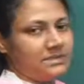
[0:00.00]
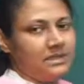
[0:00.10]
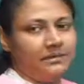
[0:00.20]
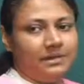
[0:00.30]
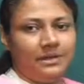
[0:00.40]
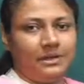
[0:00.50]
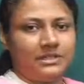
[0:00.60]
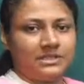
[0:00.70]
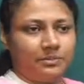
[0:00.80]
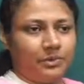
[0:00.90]
they will not
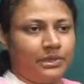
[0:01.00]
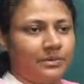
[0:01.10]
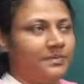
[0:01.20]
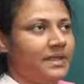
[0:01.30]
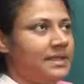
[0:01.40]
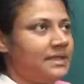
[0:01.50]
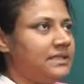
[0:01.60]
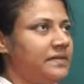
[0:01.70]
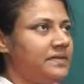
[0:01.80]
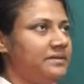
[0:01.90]
support him,
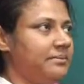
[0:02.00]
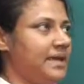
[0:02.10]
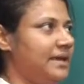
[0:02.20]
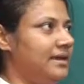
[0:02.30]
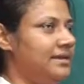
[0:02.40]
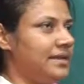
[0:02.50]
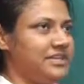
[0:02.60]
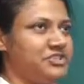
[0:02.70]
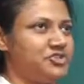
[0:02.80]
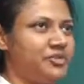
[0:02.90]
they will make uh, like
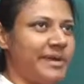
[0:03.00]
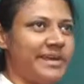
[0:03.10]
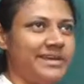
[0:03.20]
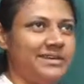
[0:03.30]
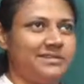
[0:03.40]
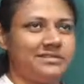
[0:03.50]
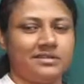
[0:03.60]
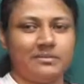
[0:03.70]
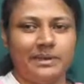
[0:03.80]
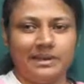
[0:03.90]
strikes,
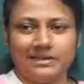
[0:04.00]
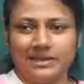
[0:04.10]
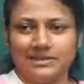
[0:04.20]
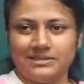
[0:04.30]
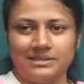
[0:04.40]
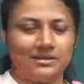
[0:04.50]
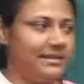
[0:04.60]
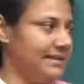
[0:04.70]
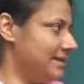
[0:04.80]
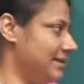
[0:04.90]
rebellions and all
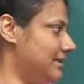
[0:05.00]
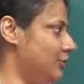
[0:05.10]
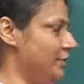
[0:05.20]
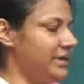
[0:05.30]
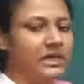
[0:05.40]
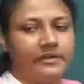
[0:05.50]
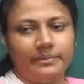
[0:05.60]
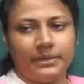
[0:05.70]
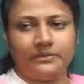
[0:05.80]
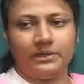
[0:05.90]
that, and the Roman
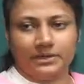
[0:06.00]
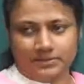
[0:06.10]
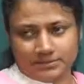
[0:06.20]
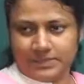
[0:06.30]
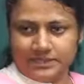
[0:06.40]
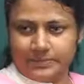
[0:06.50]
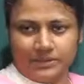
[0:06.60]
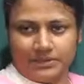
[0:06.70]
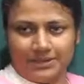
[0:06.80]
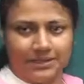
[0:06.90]
government will
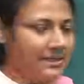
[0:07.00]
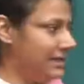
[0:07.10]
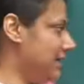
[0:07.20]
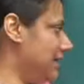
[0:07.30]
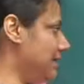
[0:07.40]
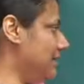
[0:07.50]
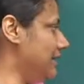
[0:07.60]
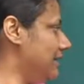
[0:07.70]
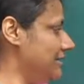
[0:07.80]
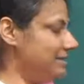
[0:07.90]
telisipotadi eenu
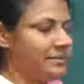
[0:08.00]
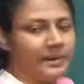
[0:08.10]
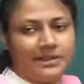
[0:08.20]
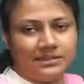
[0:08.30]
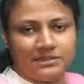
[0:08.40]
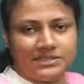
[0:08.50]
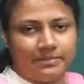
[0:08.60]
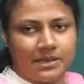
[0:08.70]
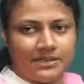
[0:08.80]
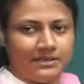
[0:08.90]
yelutuna pranthamlo
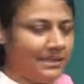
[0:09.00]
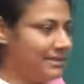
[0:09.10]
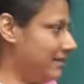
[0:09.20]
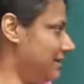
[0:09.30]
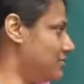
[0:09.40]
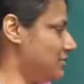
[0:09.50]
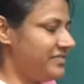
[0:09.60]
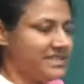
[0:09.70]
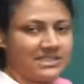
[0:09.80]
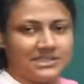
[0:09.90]
samadhanam ledani. So
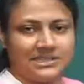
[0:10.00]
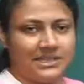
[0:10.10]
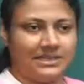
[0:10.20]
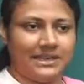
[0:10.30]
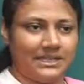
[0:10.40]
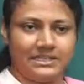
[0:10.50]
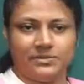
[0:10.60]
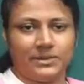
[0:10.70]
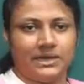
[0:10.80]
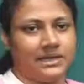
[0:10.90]
Festus ki adu negative
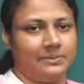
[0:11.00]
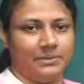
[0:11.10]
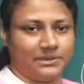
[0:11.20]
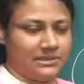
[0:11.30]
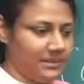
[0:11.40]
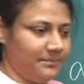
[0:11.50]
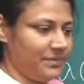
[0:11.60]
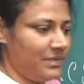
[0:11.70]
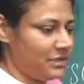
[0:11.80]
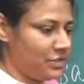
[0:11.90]
mark ayipothadi.
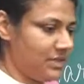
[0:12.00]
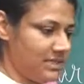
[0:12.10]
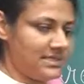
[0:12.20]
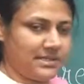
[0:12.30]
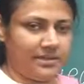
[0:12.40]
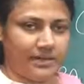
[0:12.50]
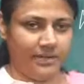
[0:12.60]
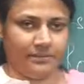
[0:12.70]
Do you understand, right?